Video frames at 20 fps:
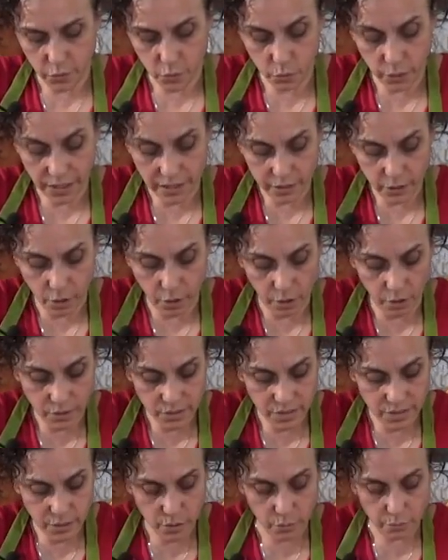You can
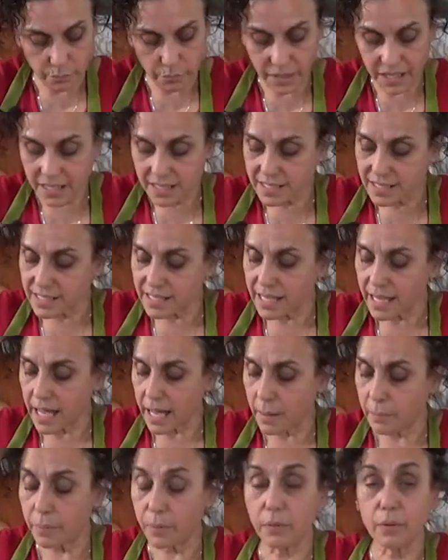also mix the
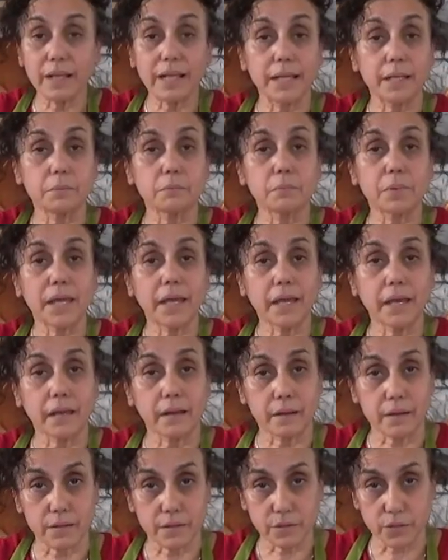apple and
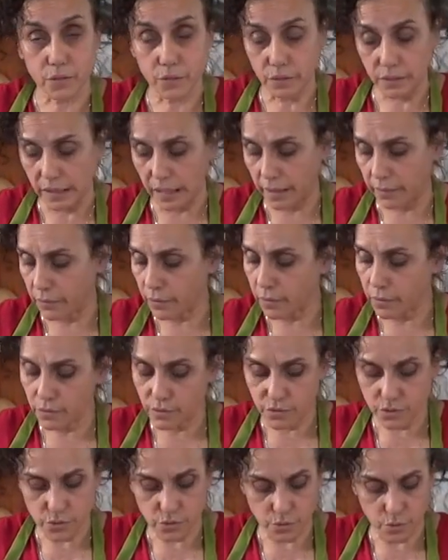pear
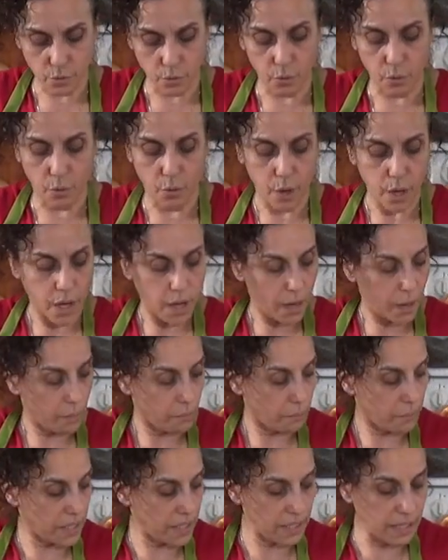together, so
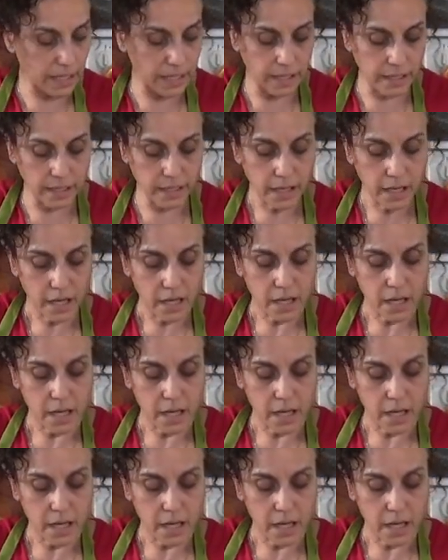meaning